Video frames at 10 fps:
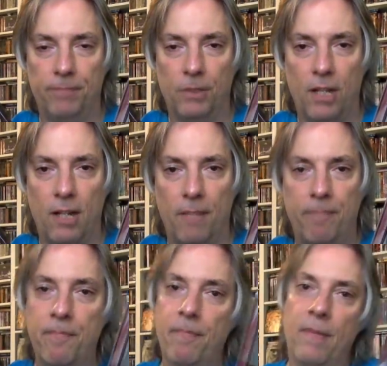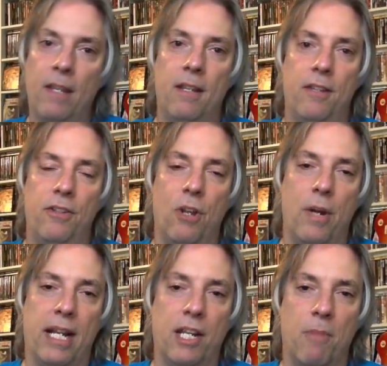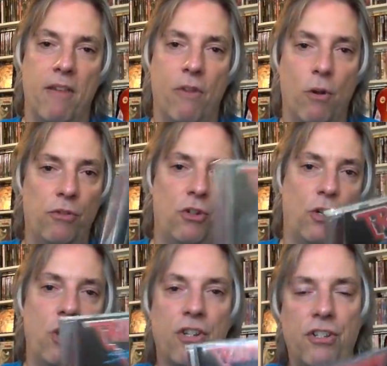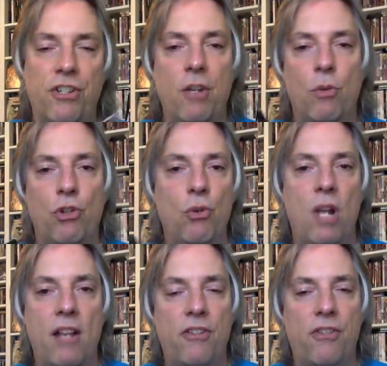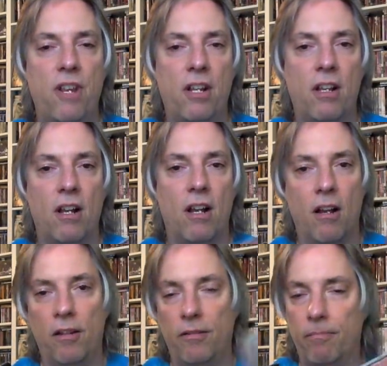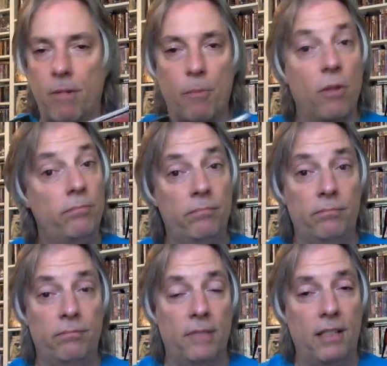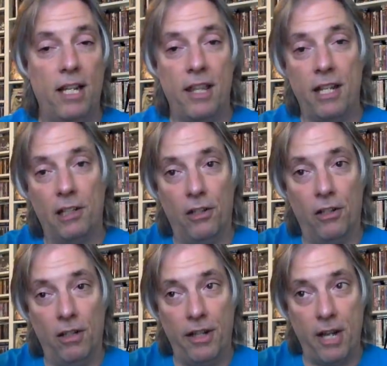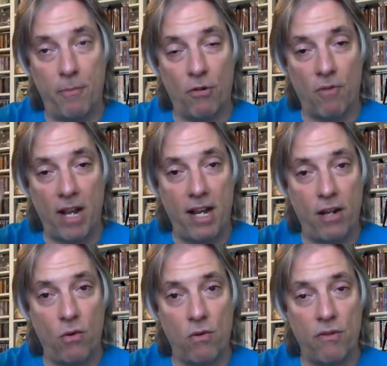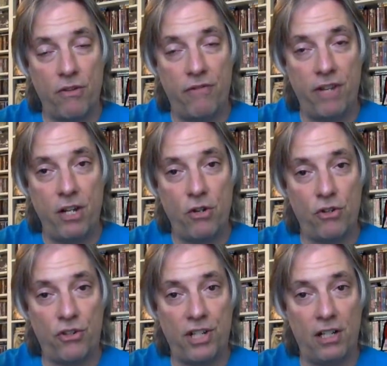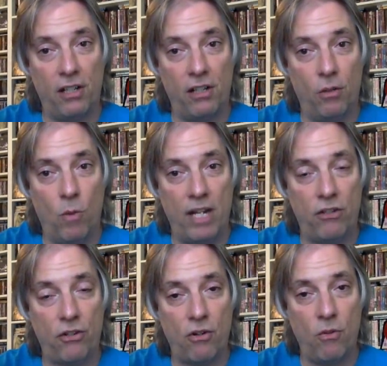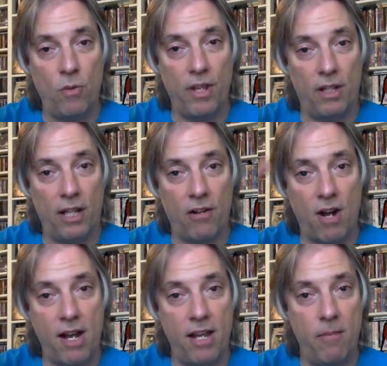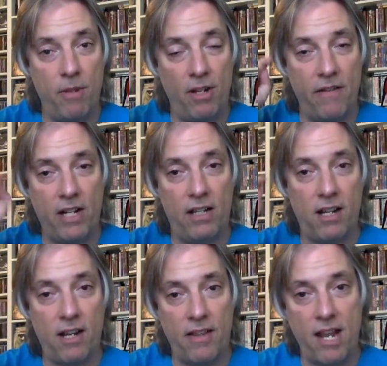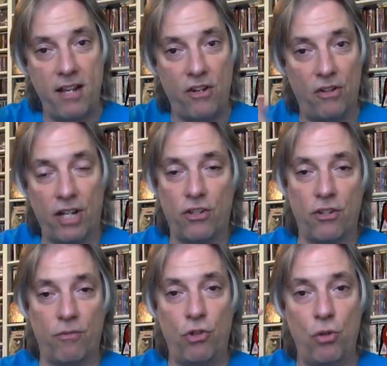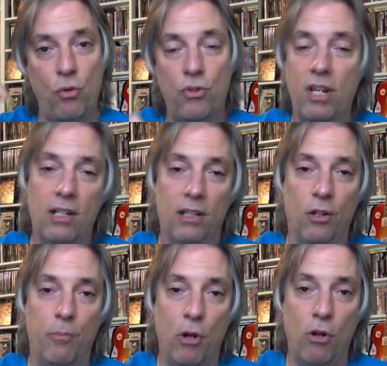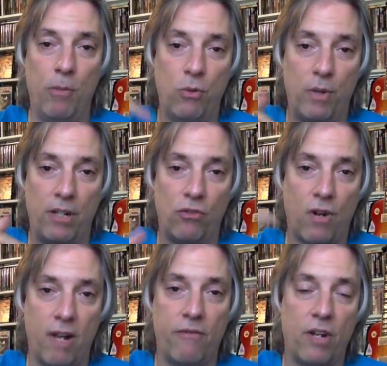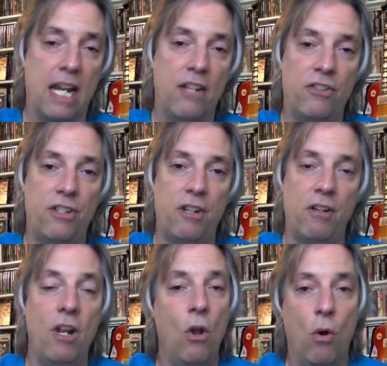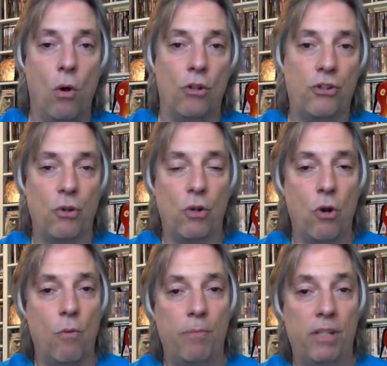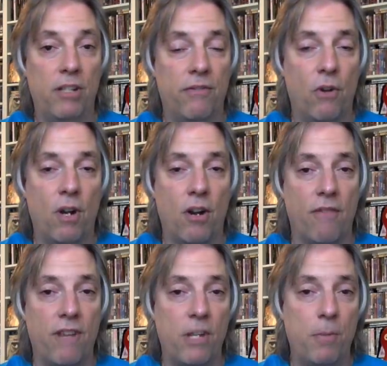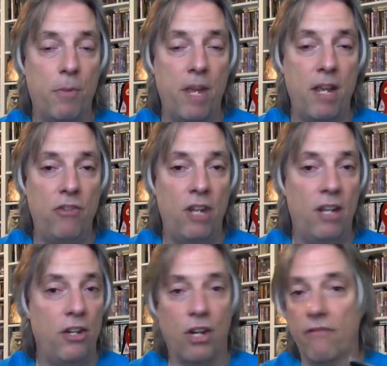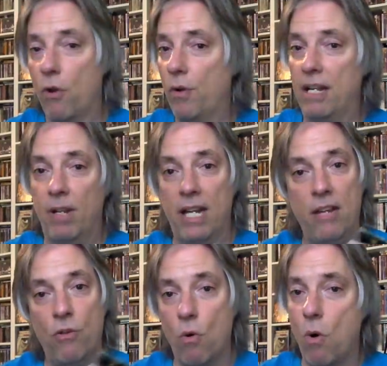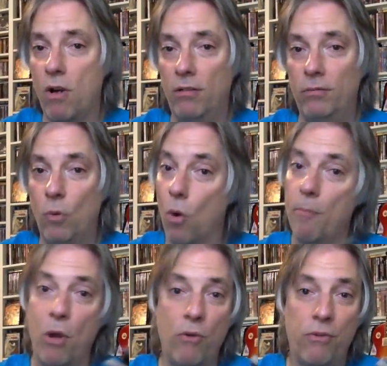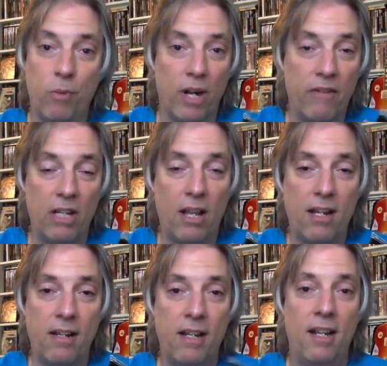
Okay. So it gets my vote. So curious to see what you guys think. Uh, remember, in the little in the upper right hand corner of this video, you'll see a little white circle with a letter I in the middle of it. Click on that. You'll get to choose little poll between trying for Kansas here. Also go please vote on our Facebook page. You can vote either or or both, whatever you like.